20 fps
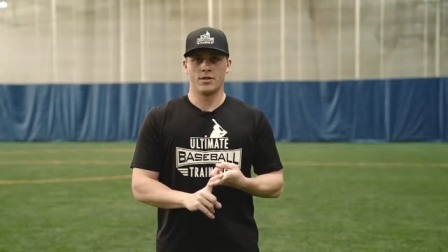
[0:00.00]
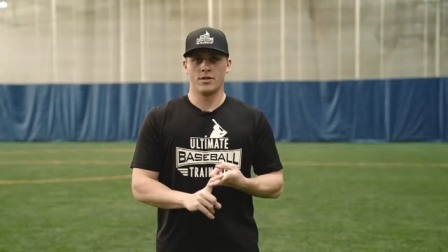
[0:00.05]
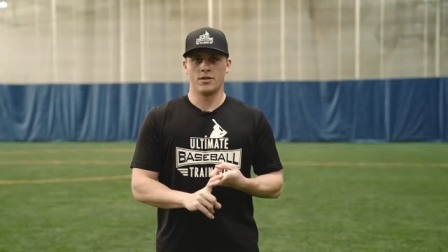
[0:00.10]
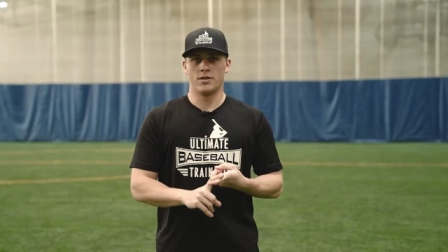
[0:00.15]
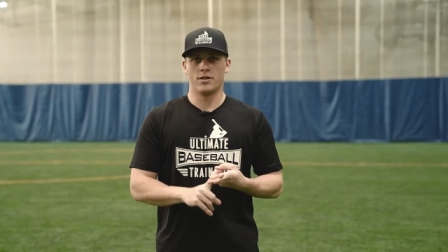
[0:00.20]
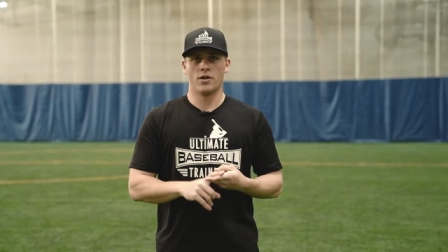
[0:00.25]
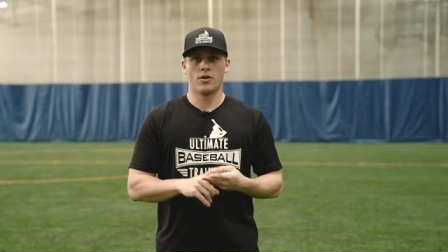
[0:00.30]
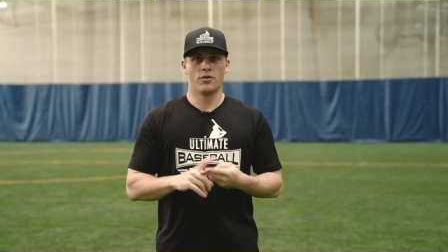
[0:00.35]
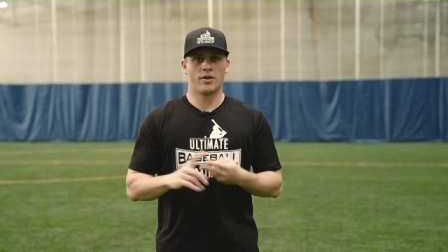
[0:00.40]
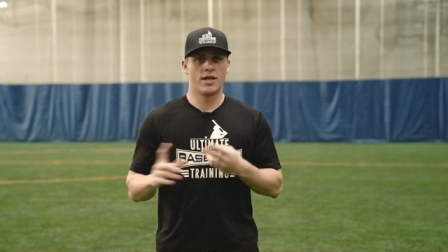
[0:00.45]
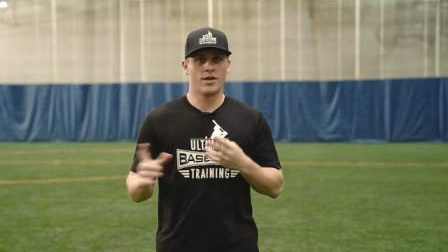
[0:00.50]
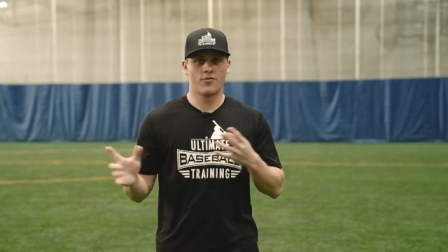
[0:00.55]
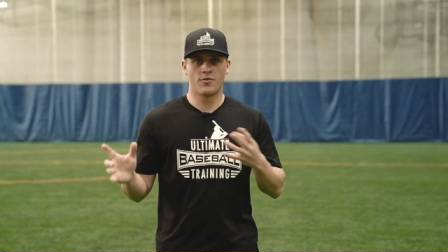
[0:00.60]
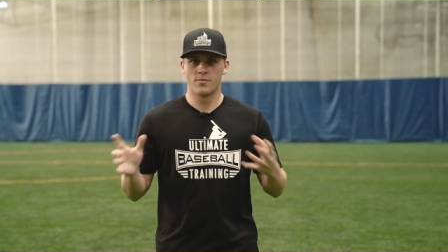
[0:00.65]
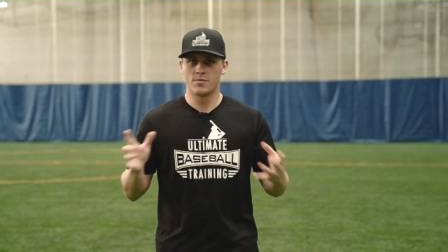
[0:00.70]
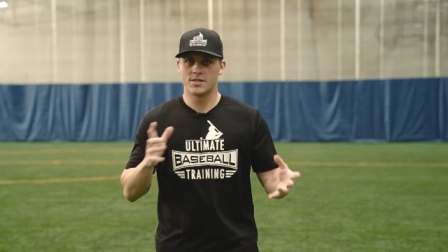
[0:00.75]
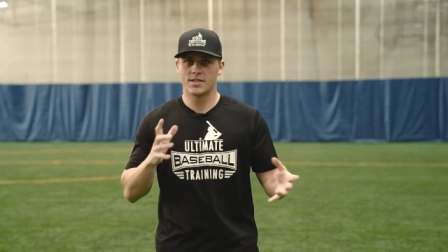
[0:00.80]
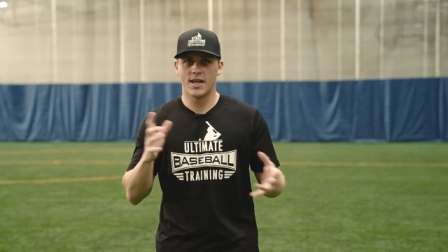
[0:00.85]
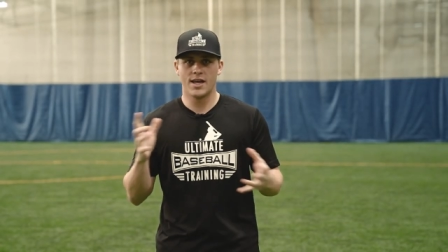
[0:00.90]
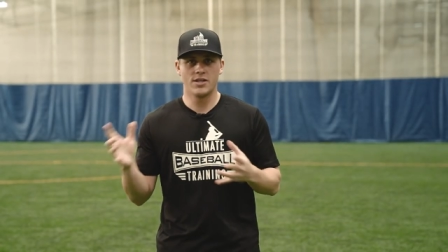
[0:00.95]
you know, get
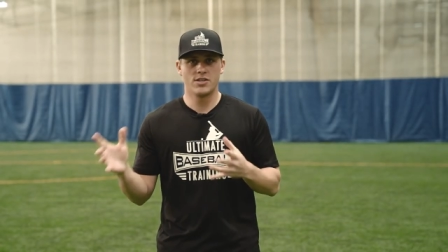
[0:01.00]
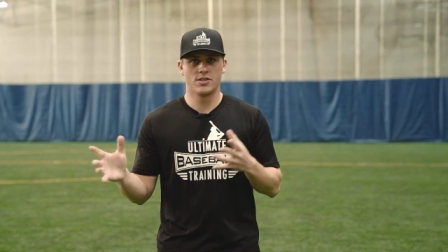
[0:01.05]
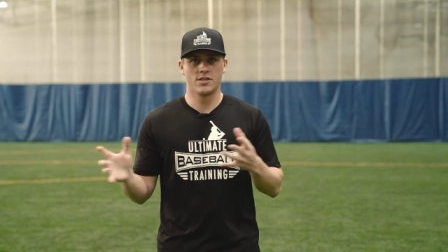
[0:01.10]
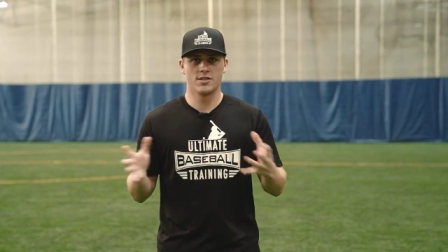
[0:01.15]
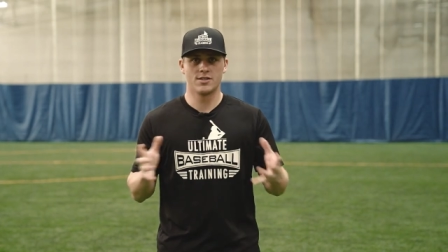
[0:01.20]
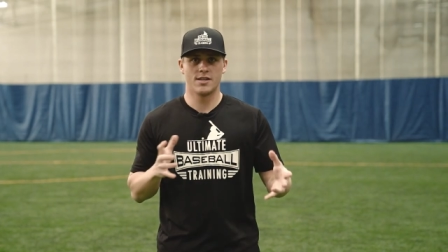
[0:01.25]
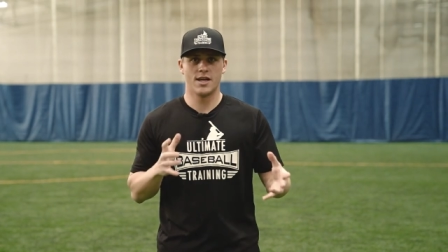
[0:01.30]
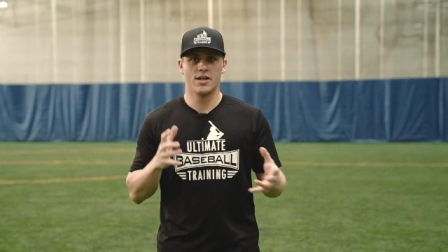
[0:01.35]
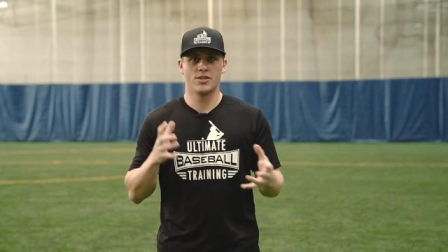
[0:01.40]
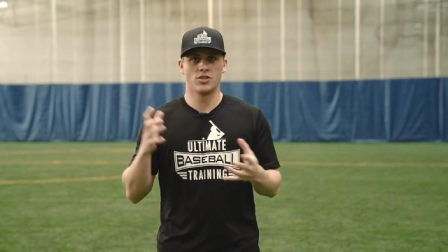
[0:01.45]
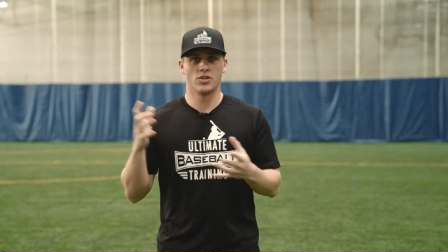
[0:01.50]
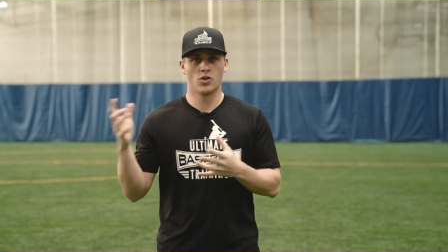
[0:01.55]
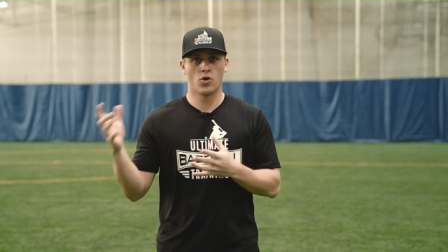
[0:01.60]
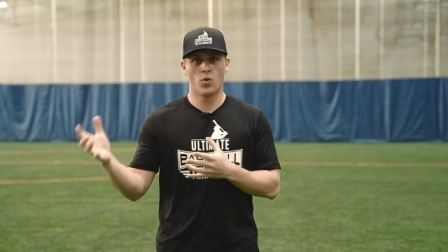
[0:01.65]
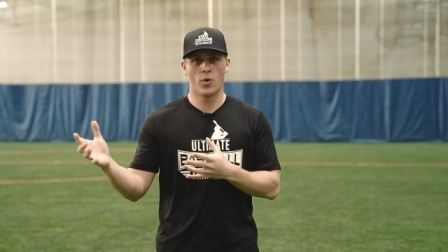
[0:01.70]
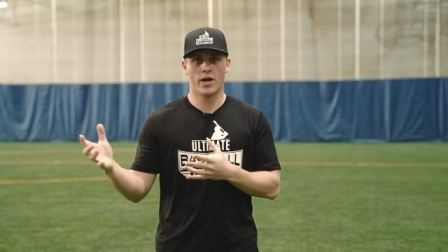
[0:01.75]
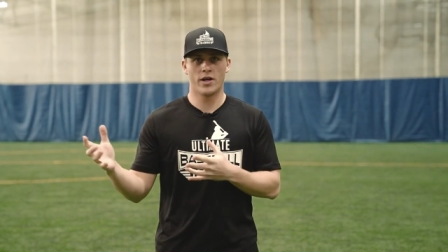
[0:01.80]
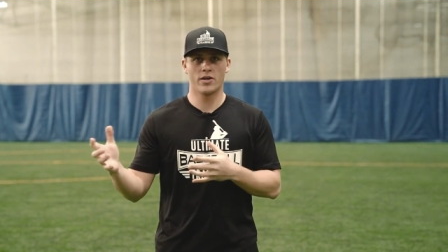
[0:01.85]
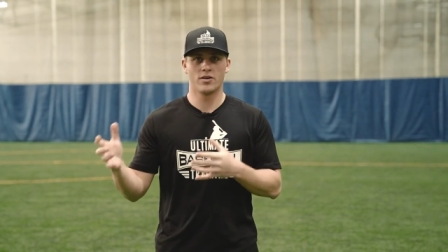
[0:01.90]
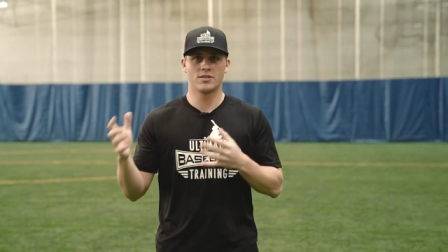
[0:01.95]
from station to station
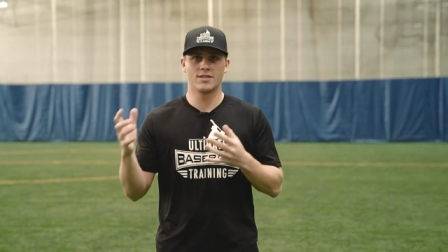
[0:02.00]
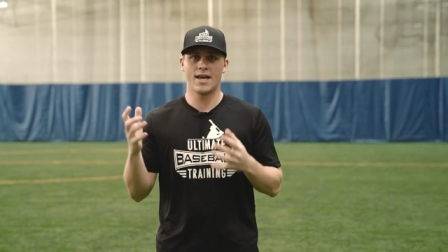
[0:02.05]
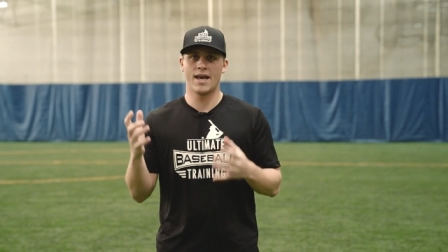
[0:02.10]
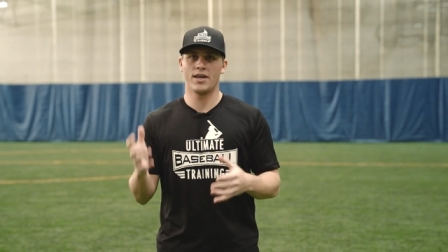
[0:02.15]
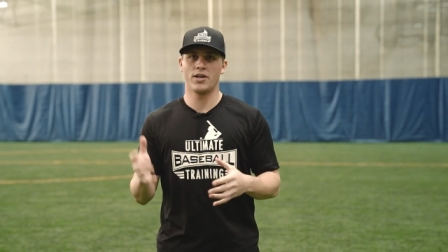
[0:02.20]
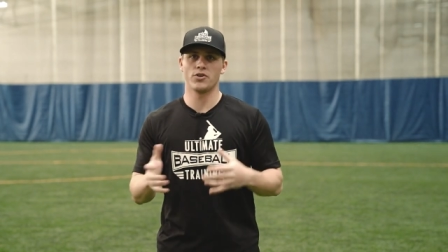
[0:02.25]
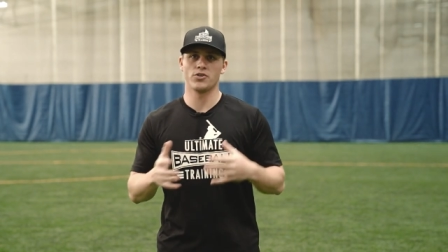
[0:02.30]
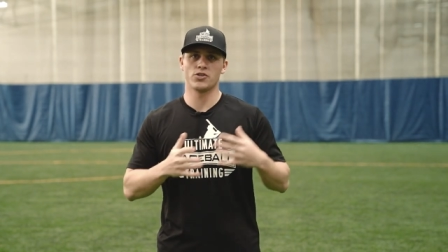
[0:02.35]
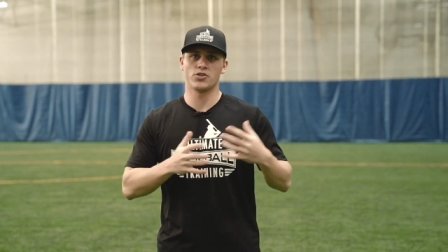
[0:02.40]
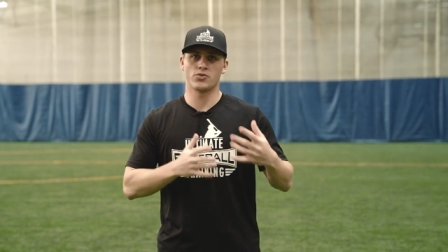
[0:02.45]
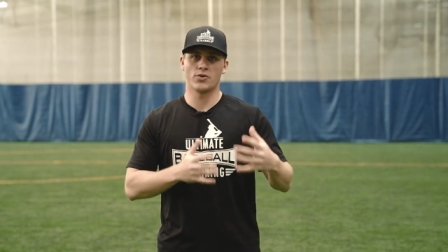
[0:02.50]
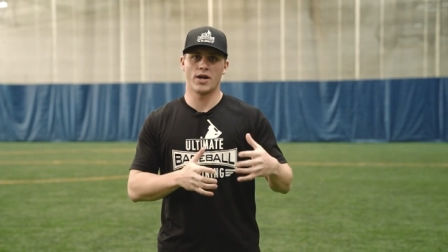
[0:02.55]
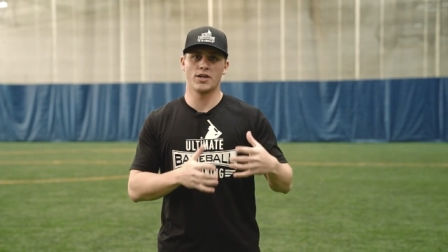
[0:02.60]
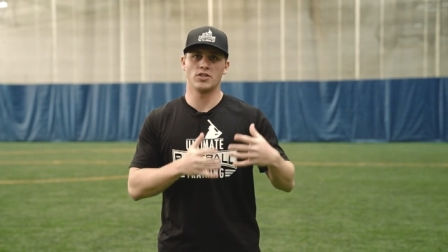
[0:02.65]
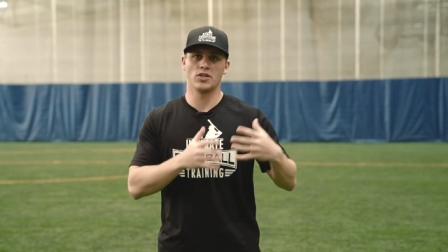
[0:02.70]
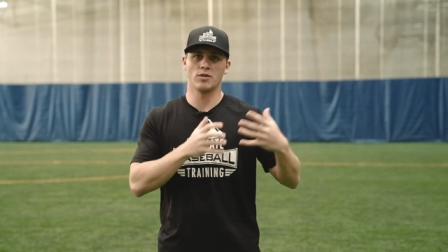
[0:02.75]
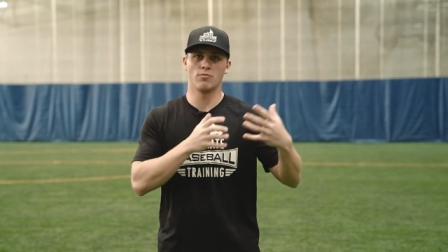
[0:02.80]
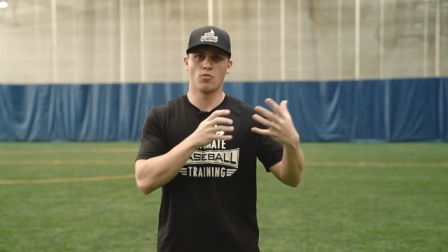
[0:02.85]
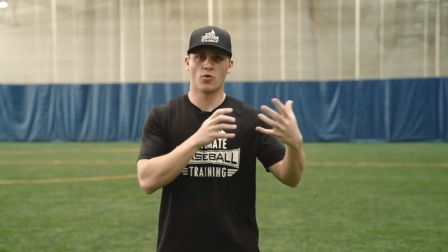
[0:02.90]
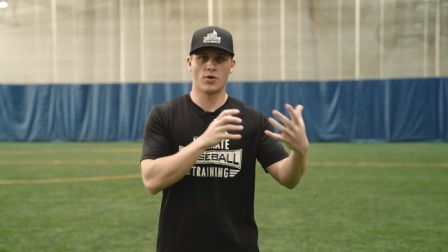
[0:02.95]
quicker, take your
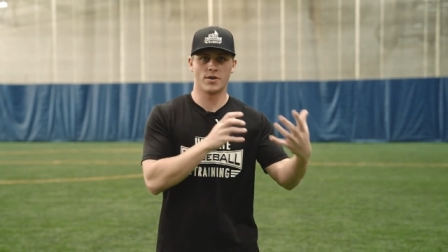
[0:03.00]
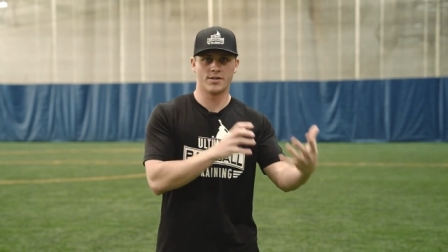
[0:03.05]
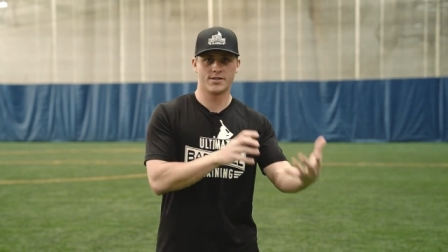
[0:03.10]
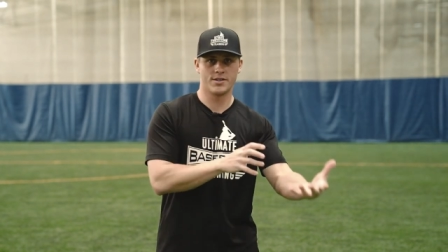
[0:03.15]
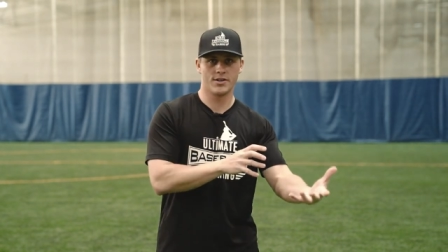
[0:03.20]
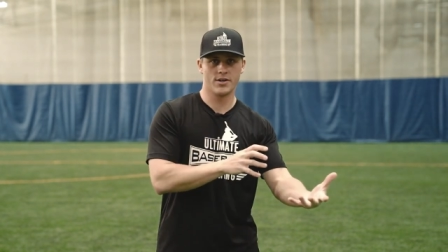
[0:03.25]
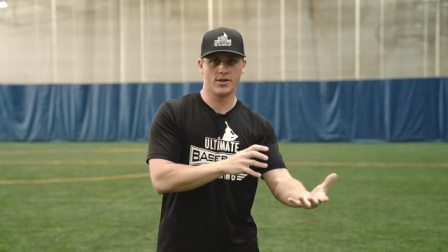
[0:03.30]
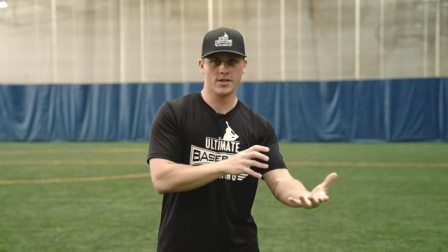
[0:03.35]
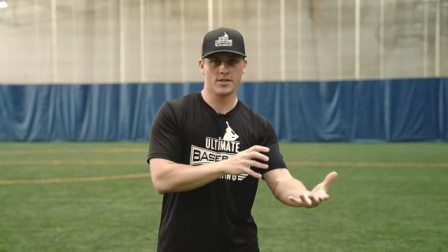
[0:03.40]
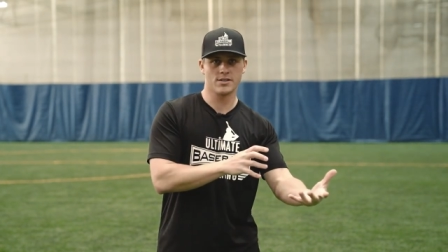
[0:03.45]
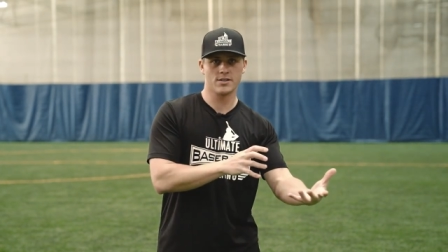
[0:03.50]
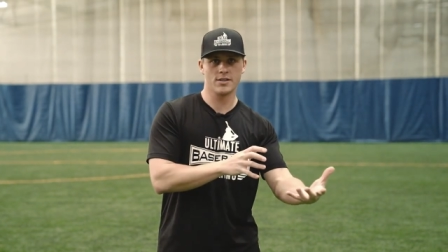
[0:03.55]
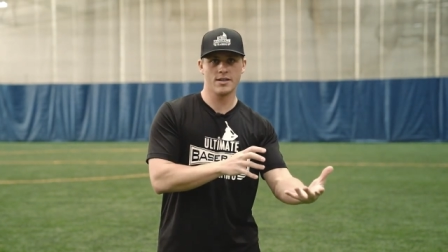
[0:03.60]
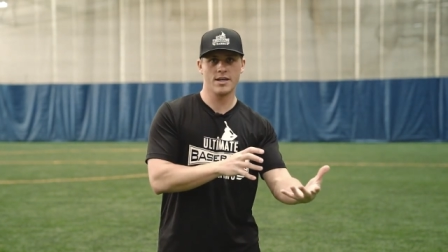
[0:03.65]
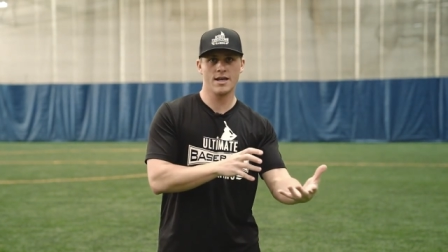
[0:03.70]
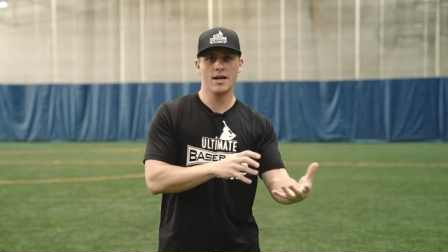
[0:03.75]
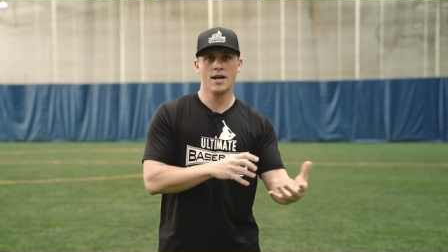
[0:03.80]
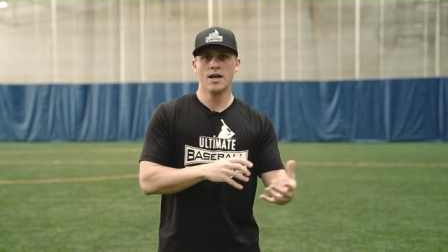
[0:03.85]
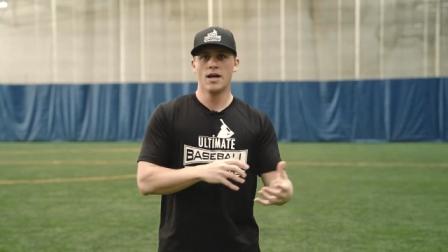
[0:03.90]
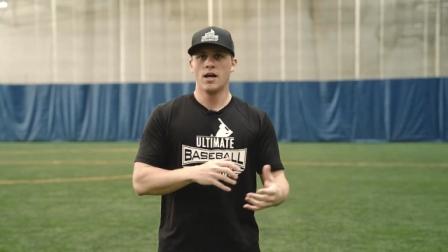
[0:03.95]
stretching more
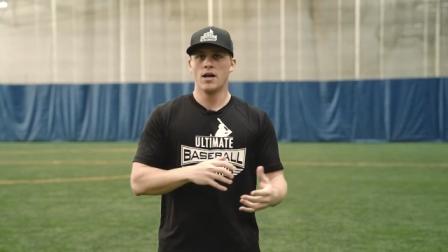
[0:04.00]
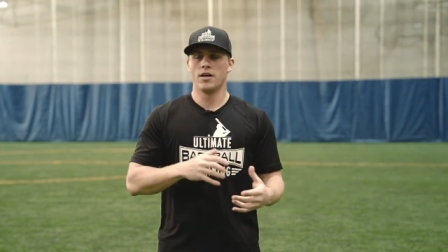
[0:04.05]
seriously.